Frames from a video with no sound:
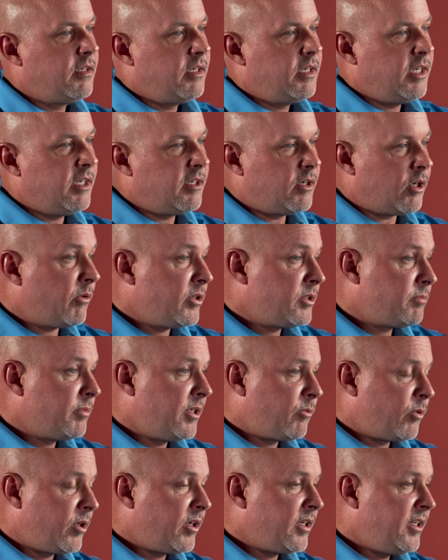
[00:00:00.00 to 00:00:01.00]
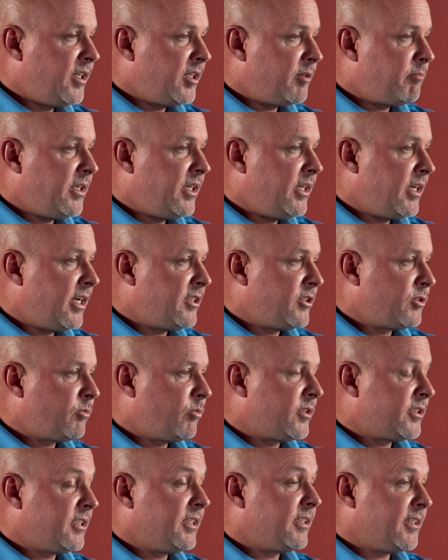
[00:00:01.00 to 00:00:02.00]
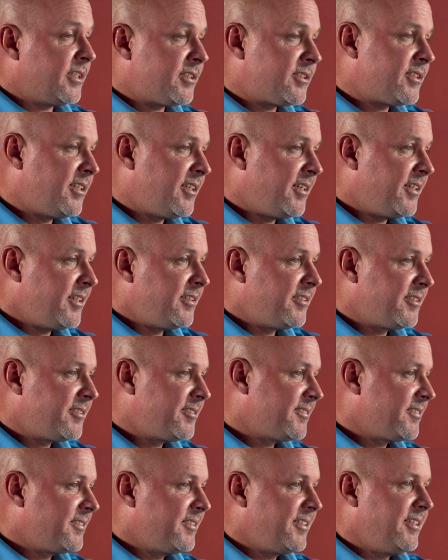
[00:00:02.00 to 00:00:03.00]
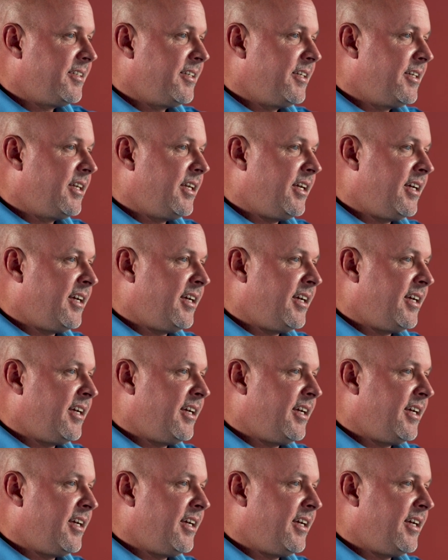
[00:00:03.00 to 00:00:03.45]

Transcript: He had always been working in me. I just wasn't listening.